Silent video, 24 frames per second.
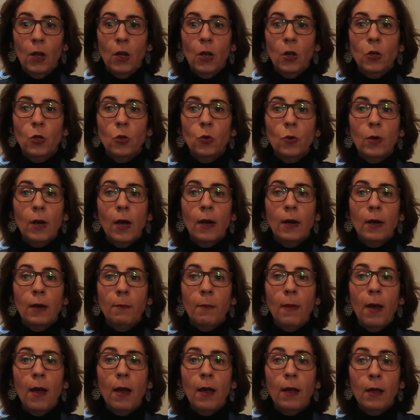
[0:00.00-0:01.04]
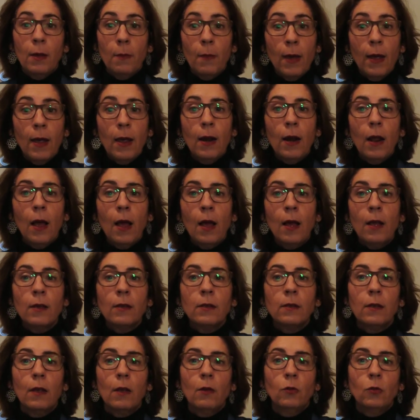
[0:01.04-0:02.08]
You can email
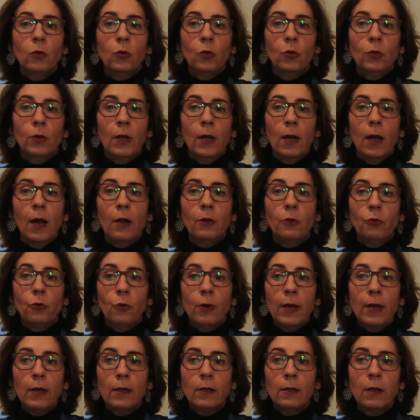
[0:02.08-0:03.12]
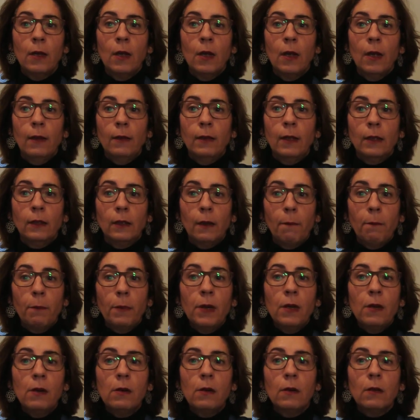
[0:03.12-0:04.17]
us to the address that
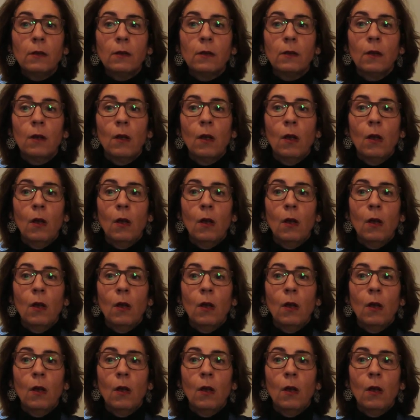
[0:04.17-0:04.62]
appears